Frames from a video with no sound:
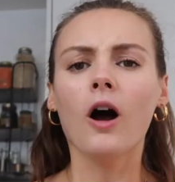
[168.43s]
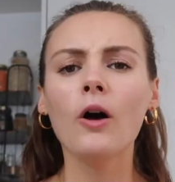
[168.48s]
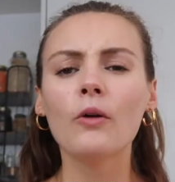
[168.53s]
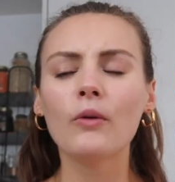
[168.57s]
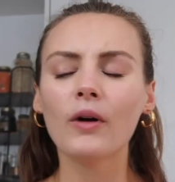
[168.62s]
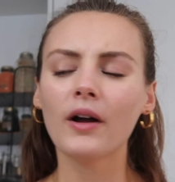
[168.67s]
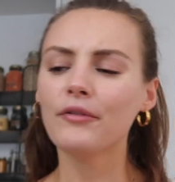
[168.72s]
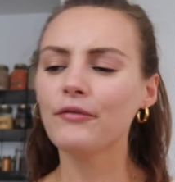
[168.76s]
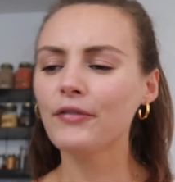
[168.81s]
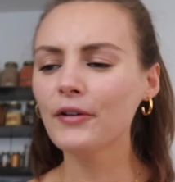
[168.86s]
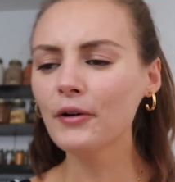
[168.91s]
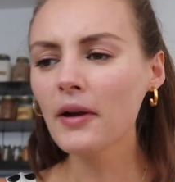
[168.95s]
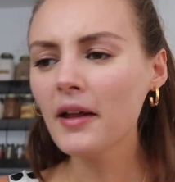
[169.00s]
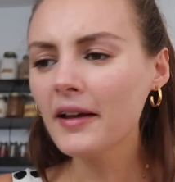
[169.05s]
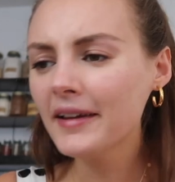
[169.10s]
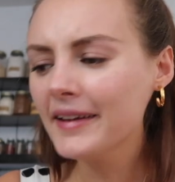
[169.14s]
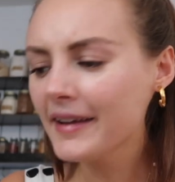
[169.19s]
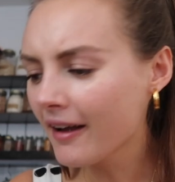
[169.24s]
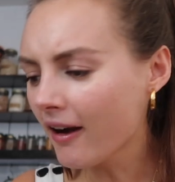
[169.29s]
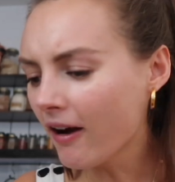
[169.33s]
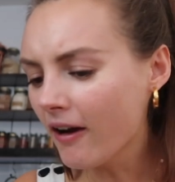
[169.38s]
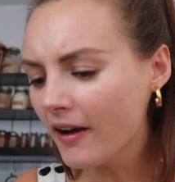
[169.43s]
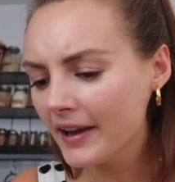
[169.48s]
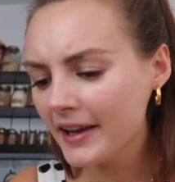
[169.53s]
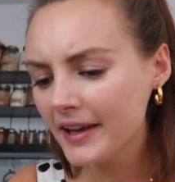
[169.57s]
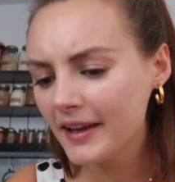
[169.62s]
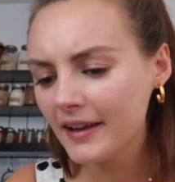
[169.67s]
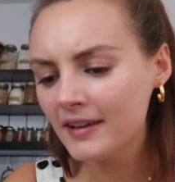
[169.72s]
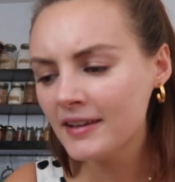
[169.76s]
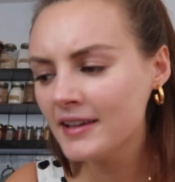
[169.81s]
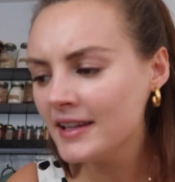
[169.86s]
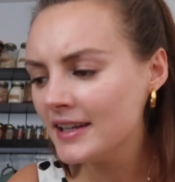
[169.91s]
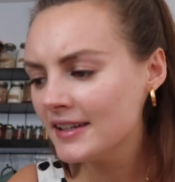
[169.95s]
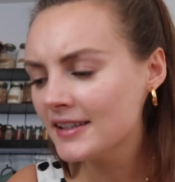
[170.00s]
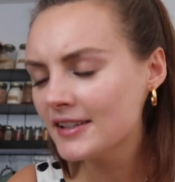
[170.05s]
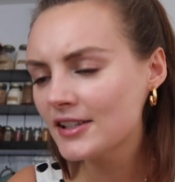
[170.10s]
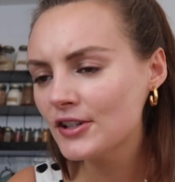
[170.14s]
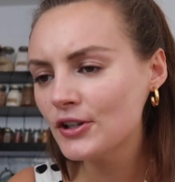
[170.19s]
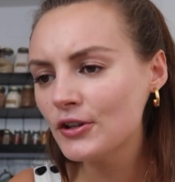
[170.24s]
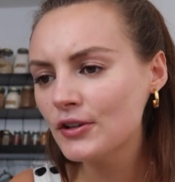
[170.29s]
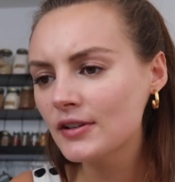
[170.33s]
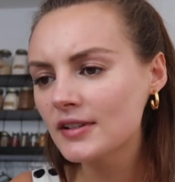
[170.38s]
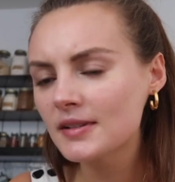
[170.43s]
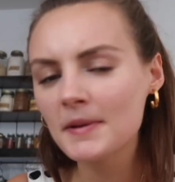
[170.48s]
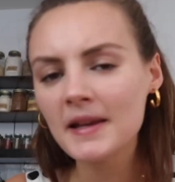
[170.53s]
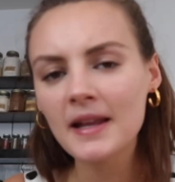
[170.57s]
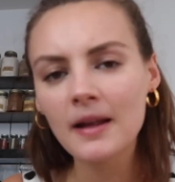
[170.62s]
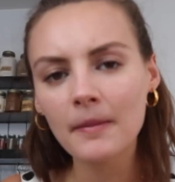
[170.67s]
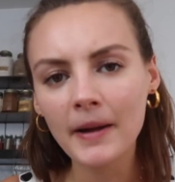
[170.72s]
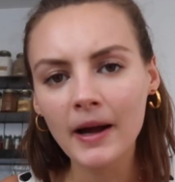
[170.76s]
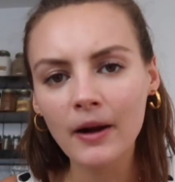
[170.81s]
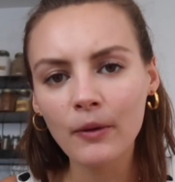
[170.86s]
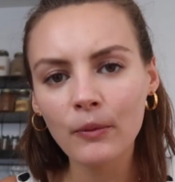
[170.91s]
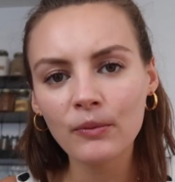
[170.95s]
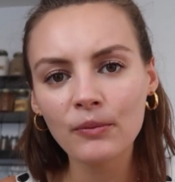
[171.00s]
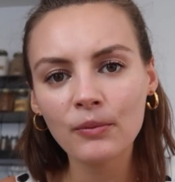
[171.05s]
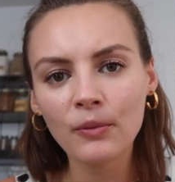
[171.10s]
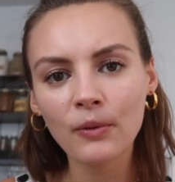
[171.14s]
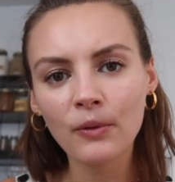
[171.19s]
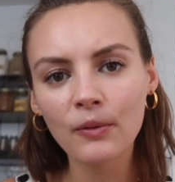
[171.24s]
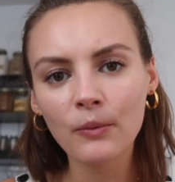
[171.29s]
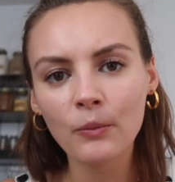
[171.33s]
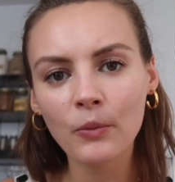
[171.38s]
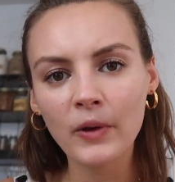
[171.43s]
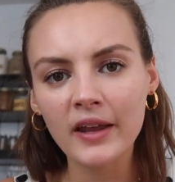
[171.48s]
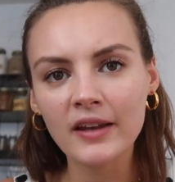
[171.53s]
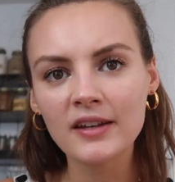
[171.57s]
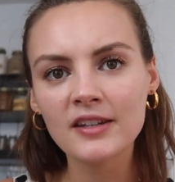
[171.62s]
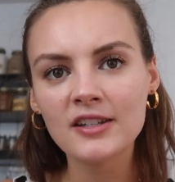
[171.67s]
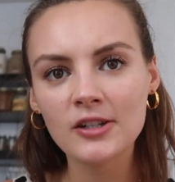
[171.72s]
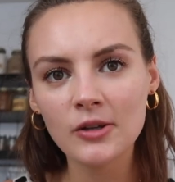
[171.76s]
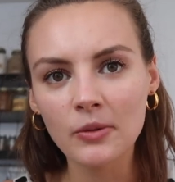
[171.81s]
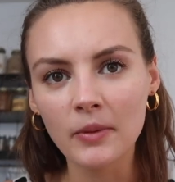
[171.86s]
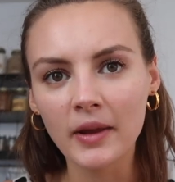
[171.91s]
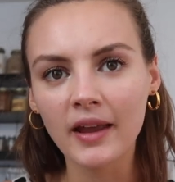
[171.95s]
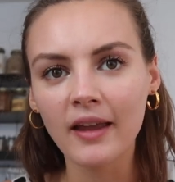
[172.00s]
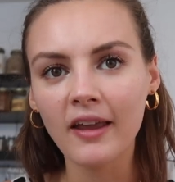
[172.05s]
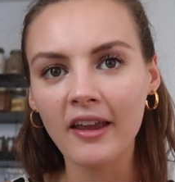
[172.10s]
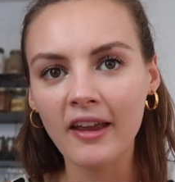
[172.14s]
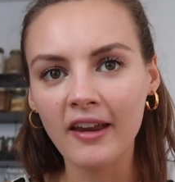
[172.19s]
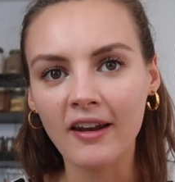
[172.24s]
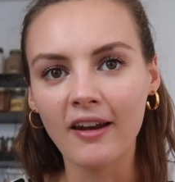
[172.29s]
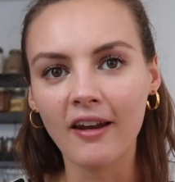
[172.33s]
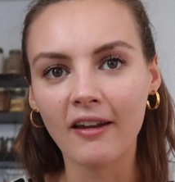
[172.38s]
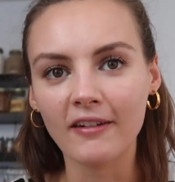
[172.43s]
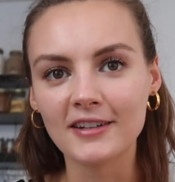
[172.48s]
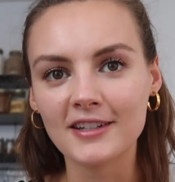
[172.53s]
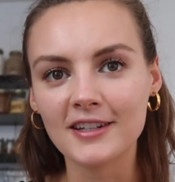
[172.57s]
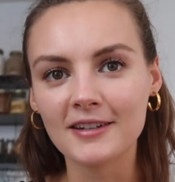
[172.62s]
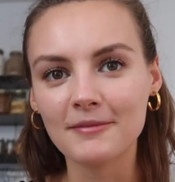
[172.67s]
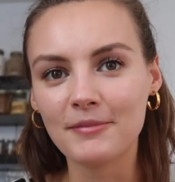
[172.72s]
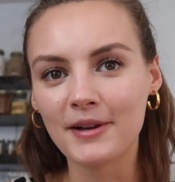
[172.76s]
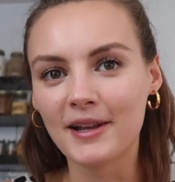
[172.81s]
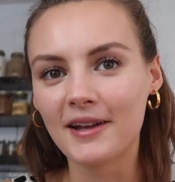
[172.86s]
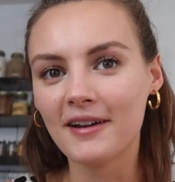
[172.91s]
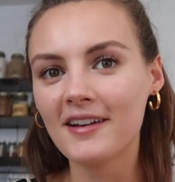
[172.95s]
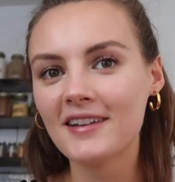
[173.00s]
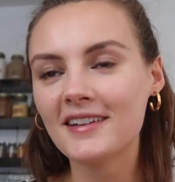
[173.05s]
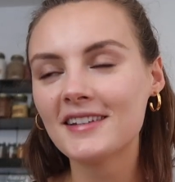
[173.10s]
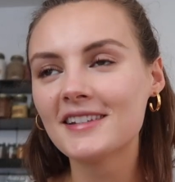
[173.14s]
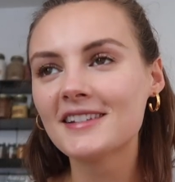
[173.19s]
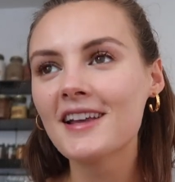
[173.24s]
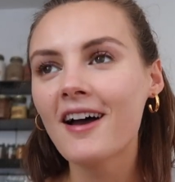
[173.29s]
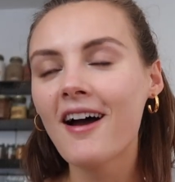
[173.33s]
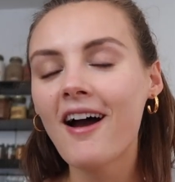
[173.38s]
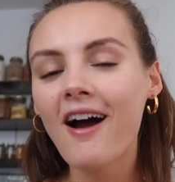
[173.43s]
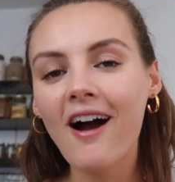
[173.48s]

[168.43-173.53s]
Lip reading: Oh, I feel like I need to speak about what we're doing in London, because